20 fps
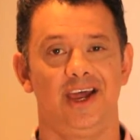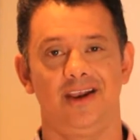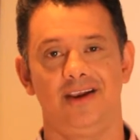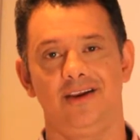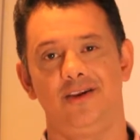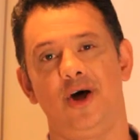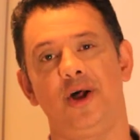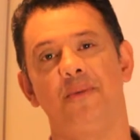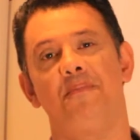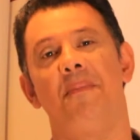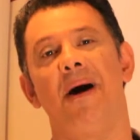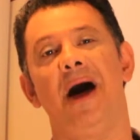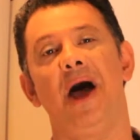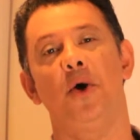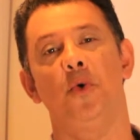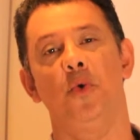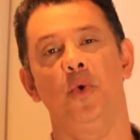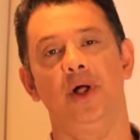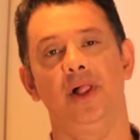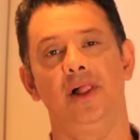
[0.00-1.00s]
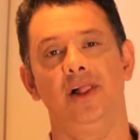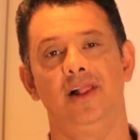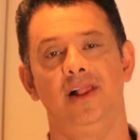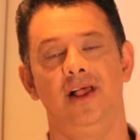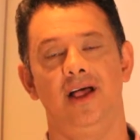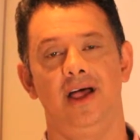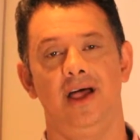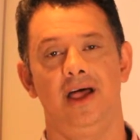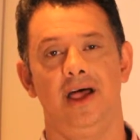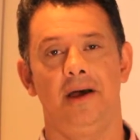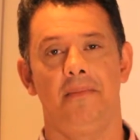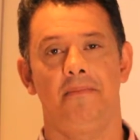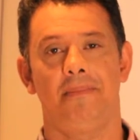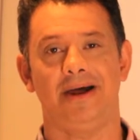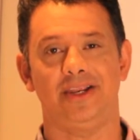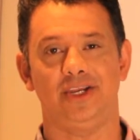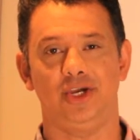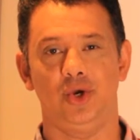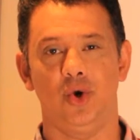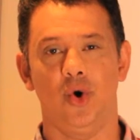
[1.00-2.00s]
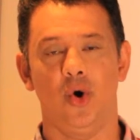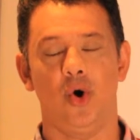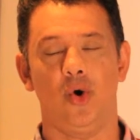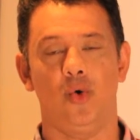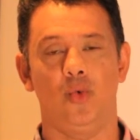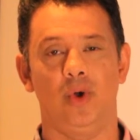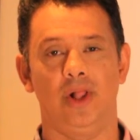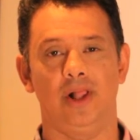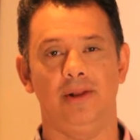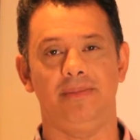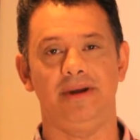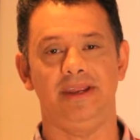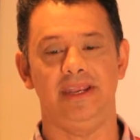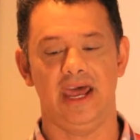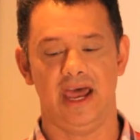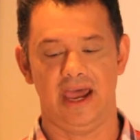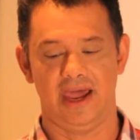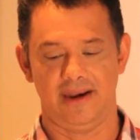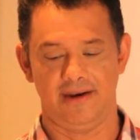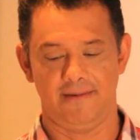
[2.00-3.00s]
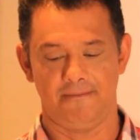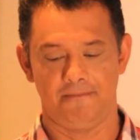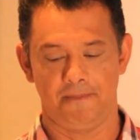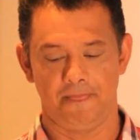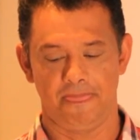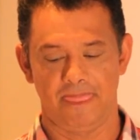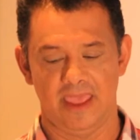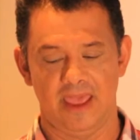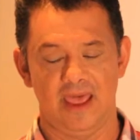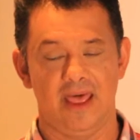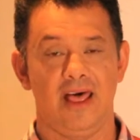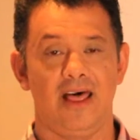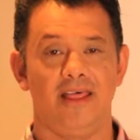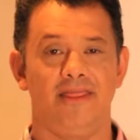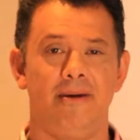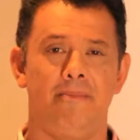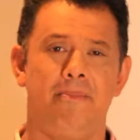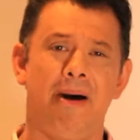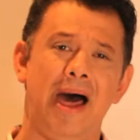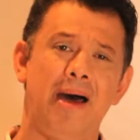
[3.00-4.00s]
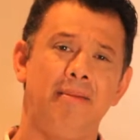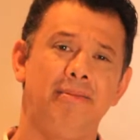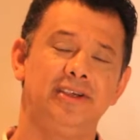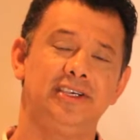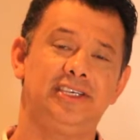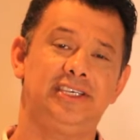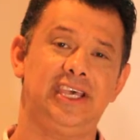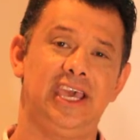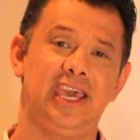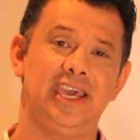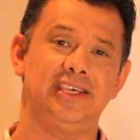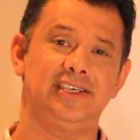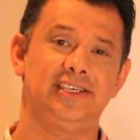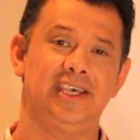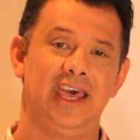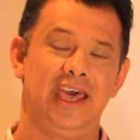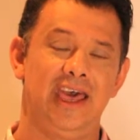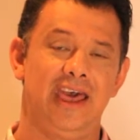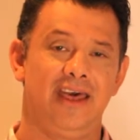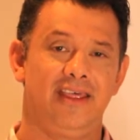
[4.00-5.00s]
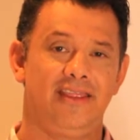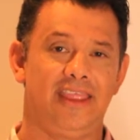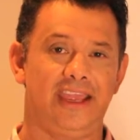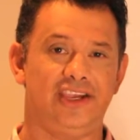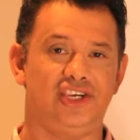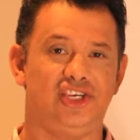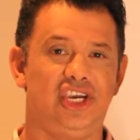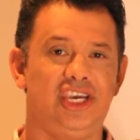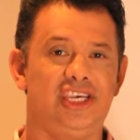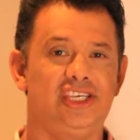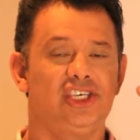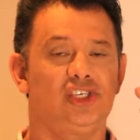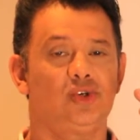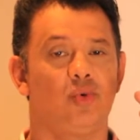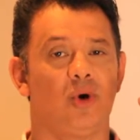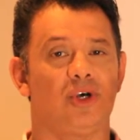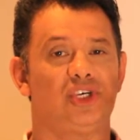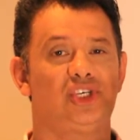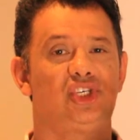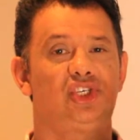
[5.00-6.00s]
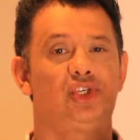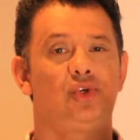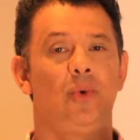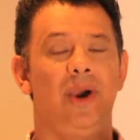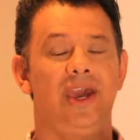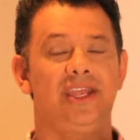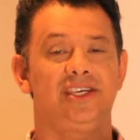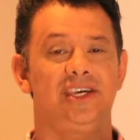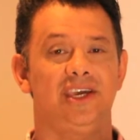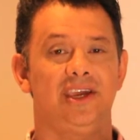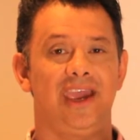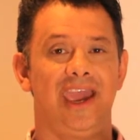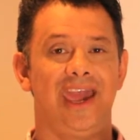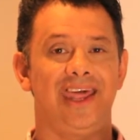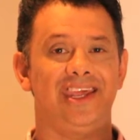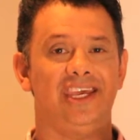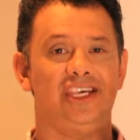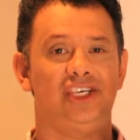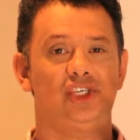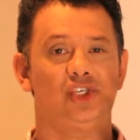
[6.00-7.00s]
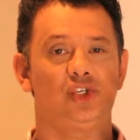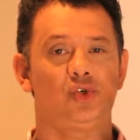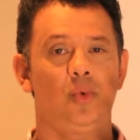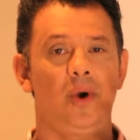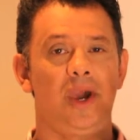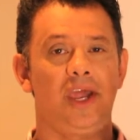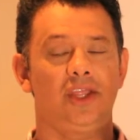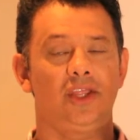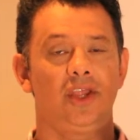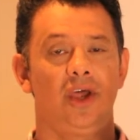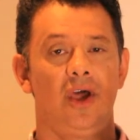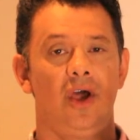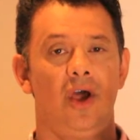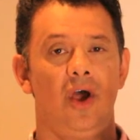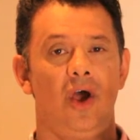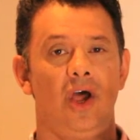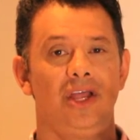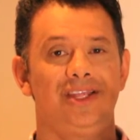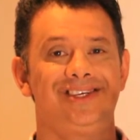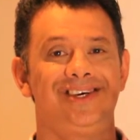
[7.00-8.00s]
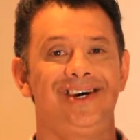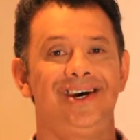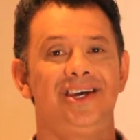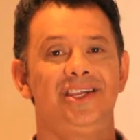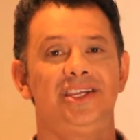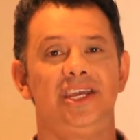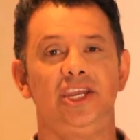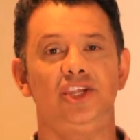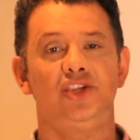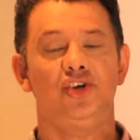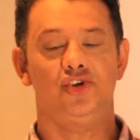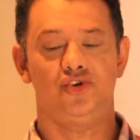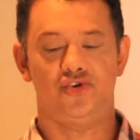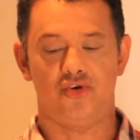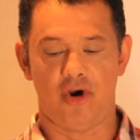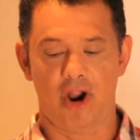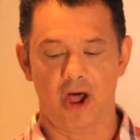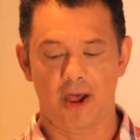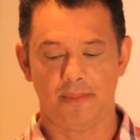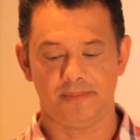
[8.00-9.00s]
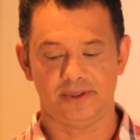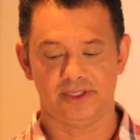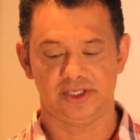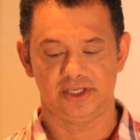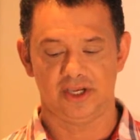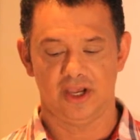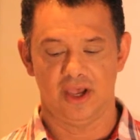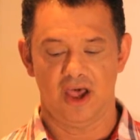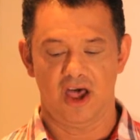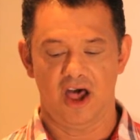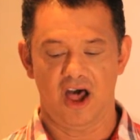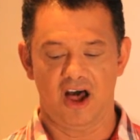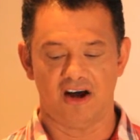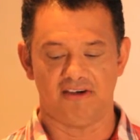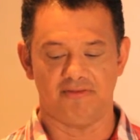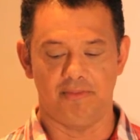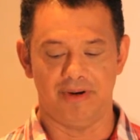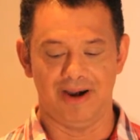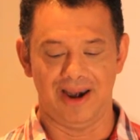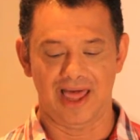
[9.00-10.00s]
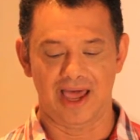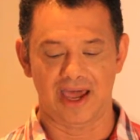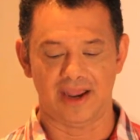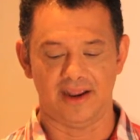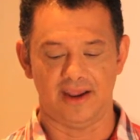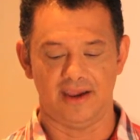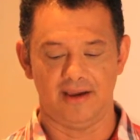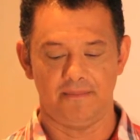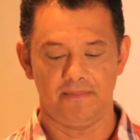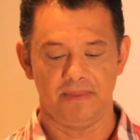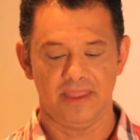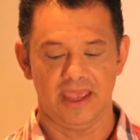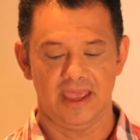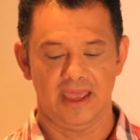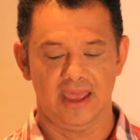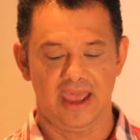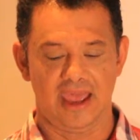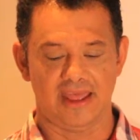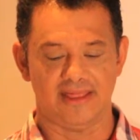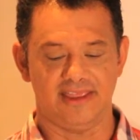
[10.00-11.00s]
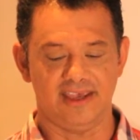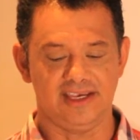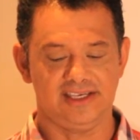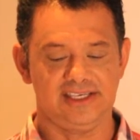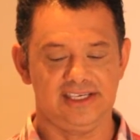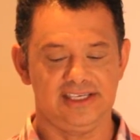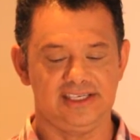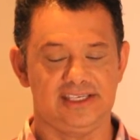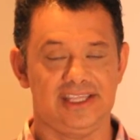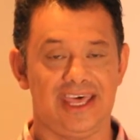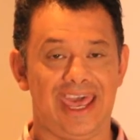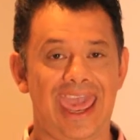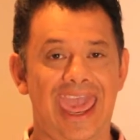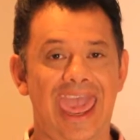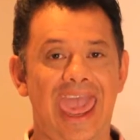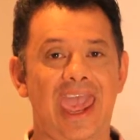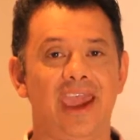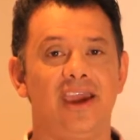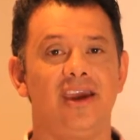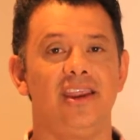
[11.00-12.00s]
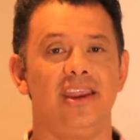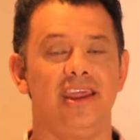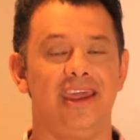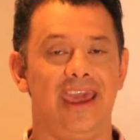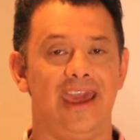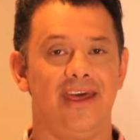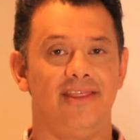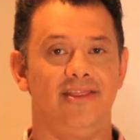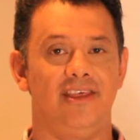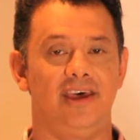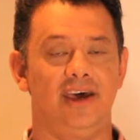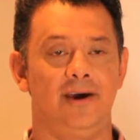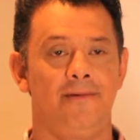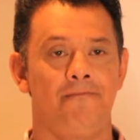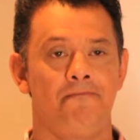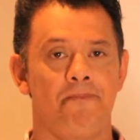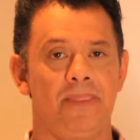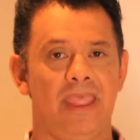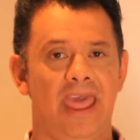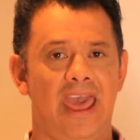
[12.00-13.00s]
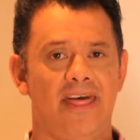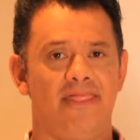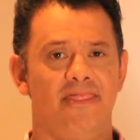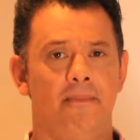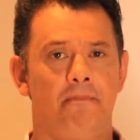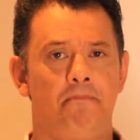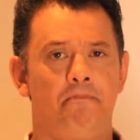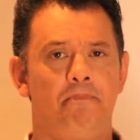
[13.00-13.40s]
not my will, but your will be done. The Bible says that Jesus was sweating and his sweat turned into drops of blood. And this is the agony and the